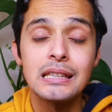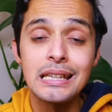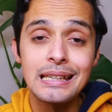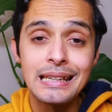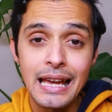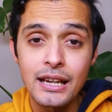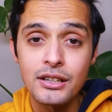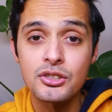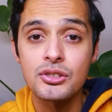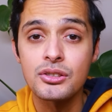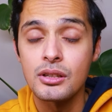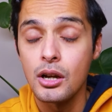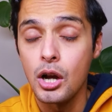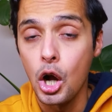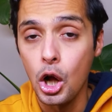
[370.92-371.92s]
The
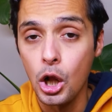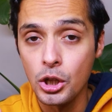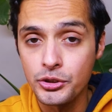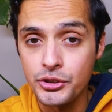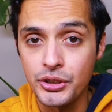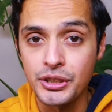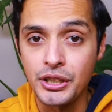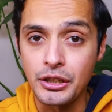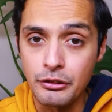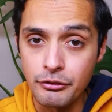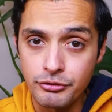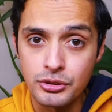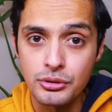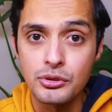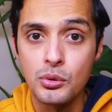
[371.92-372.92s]
next
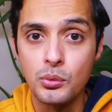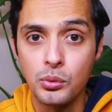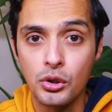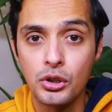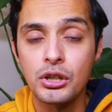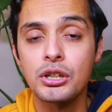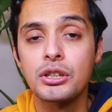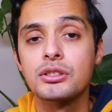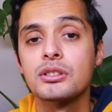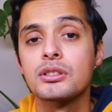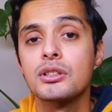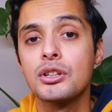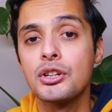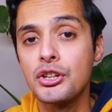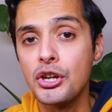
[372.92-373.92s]
alternative to the word
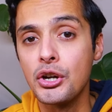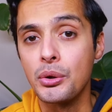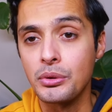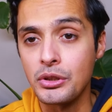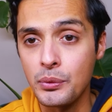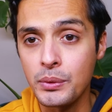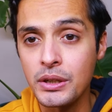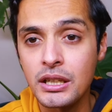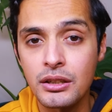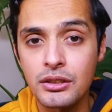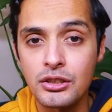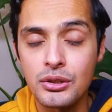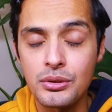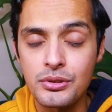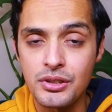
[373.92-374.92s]
no that we
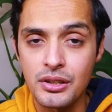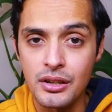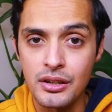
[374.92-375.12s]
can use